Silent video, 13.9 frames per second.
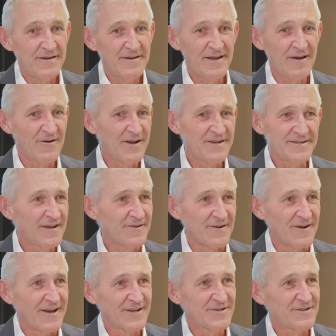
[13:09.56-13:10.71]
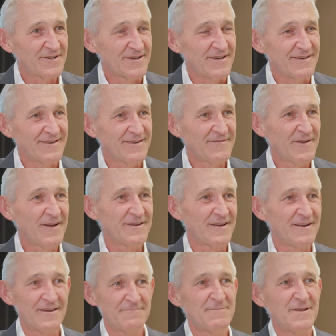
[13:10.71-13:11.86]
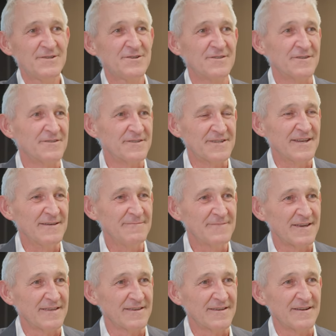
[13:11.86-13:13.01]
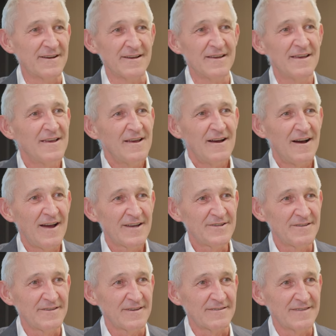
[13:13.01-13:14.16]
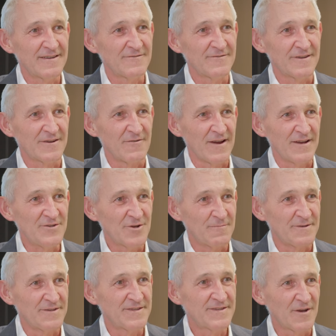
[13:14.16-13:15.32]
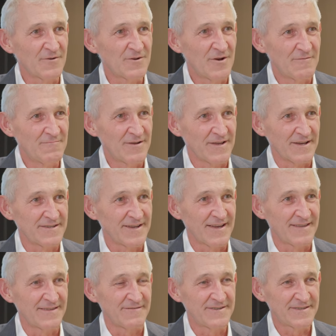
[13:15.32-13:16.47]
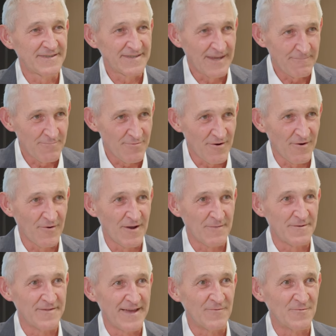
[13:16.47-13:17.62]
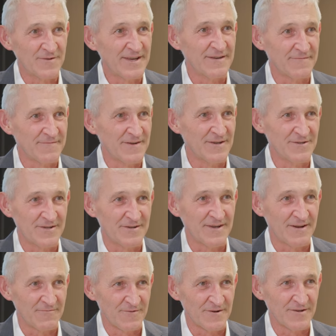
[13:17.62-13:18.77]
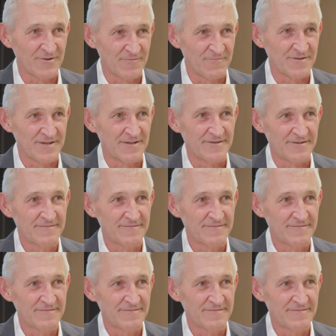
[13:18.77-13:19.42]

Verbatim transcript: No, I don't. I actually, if I and I mentioned in the team there that I, I actually think they're doing a great job. It's so complex, and they've kept program, and they will get it finished and get a really good result.